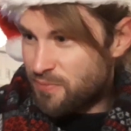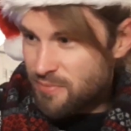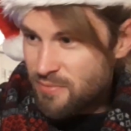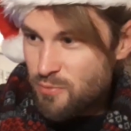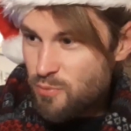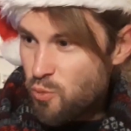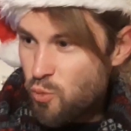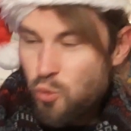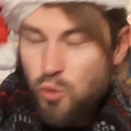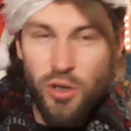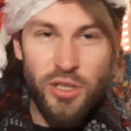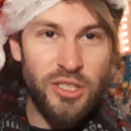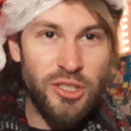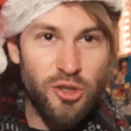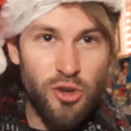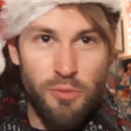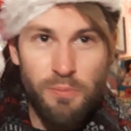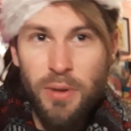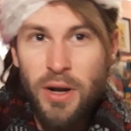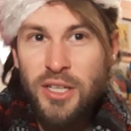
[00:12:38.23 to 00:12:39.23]
Woody
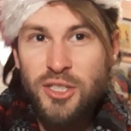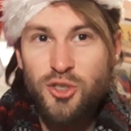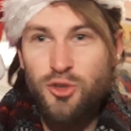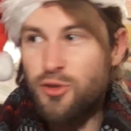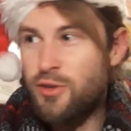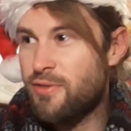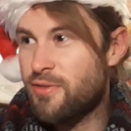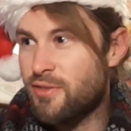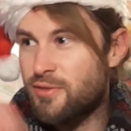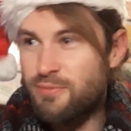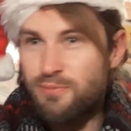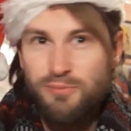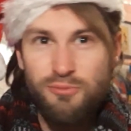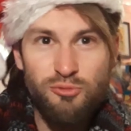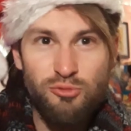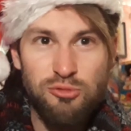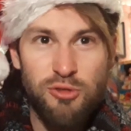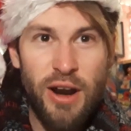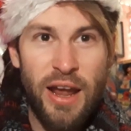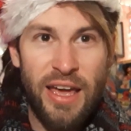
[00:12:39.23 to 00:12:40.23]
or Buzz or even
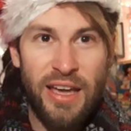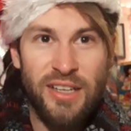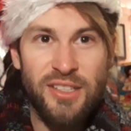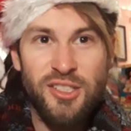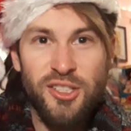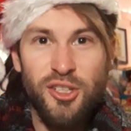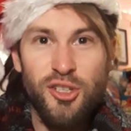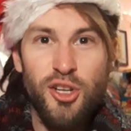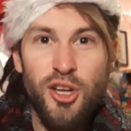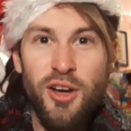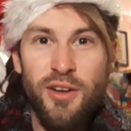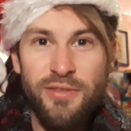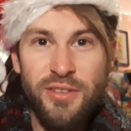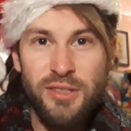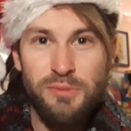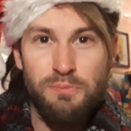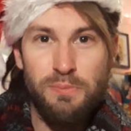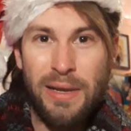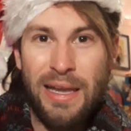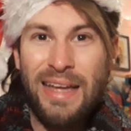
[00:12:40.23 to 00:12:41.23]
Rex, a nervous
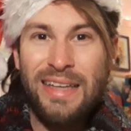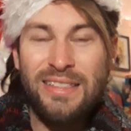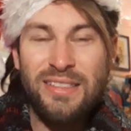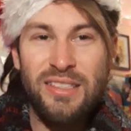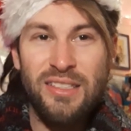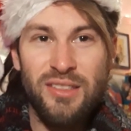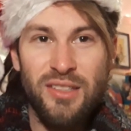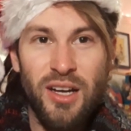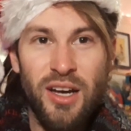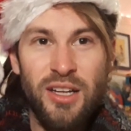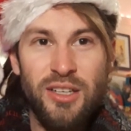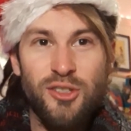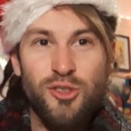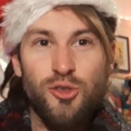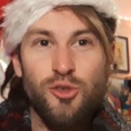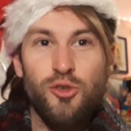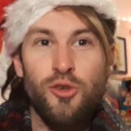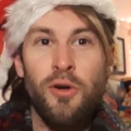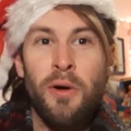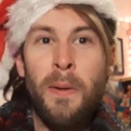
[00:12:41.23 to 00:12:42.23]
plastic
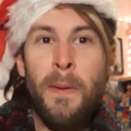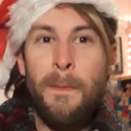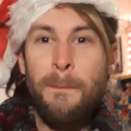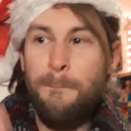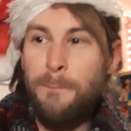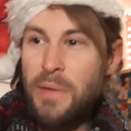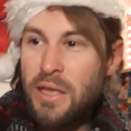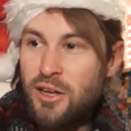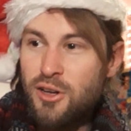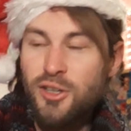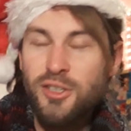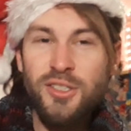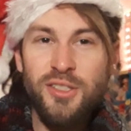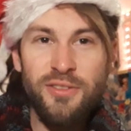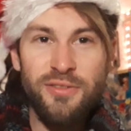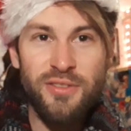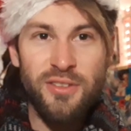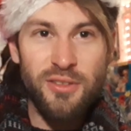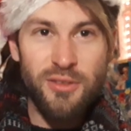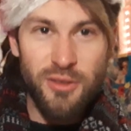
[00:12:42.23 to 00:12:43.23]
dinosaur, because
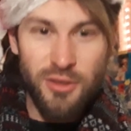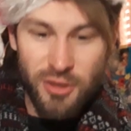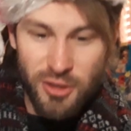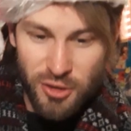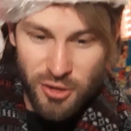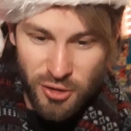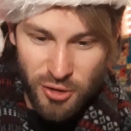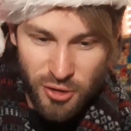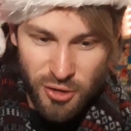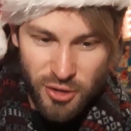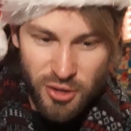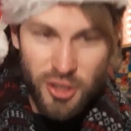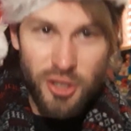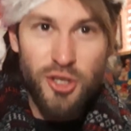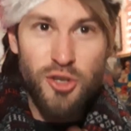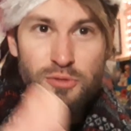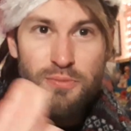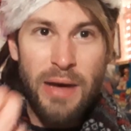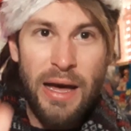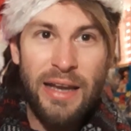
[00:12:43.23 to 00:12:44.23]
of the
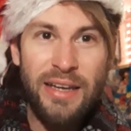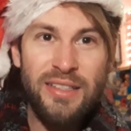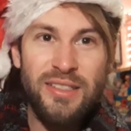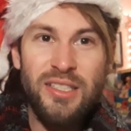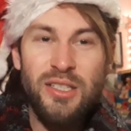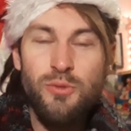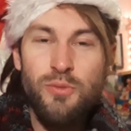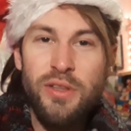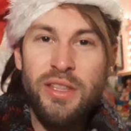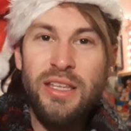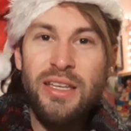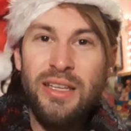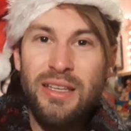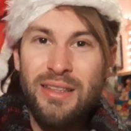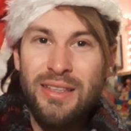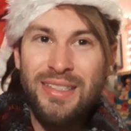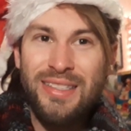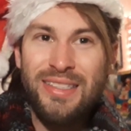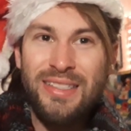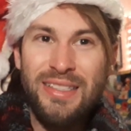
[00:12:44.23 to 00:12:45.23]
humanity within it
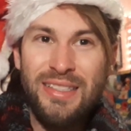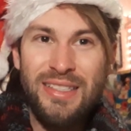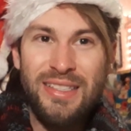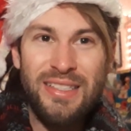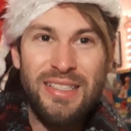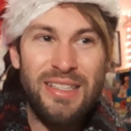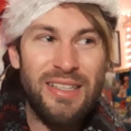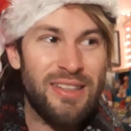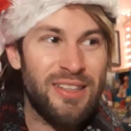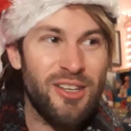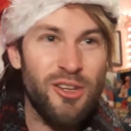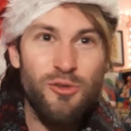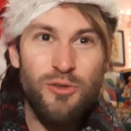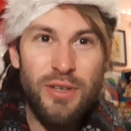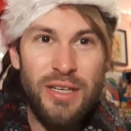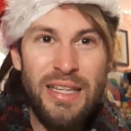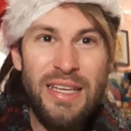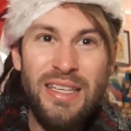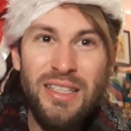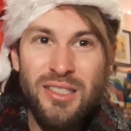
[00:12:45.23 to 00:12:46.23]
that's sincere. They don't
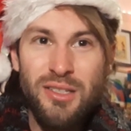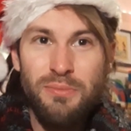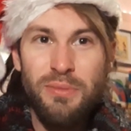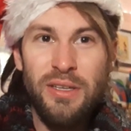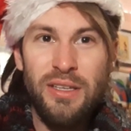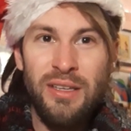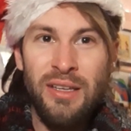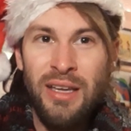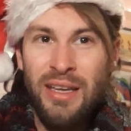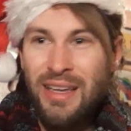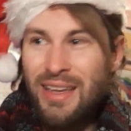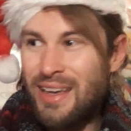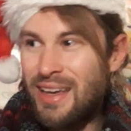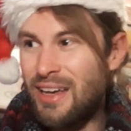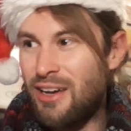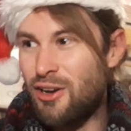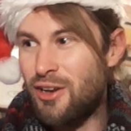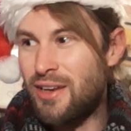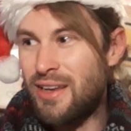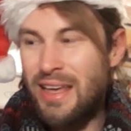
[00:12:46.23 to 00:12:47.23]
need to be
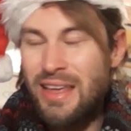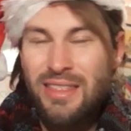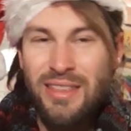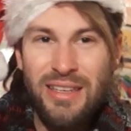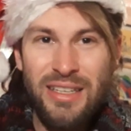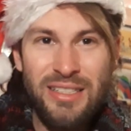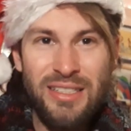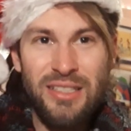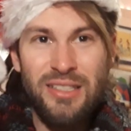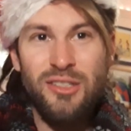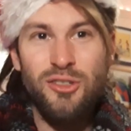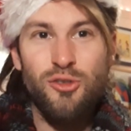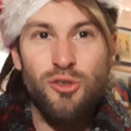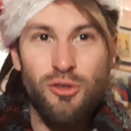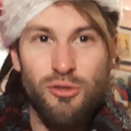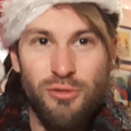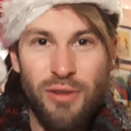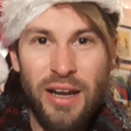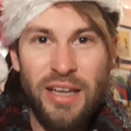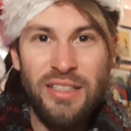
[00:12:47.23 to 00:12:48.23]
an ethnicity or a
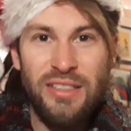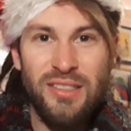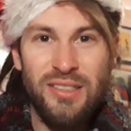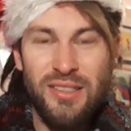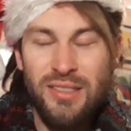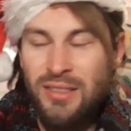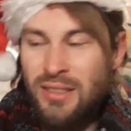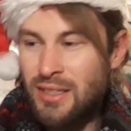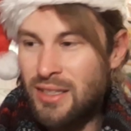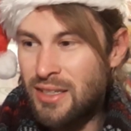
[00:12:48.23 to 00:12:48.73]
race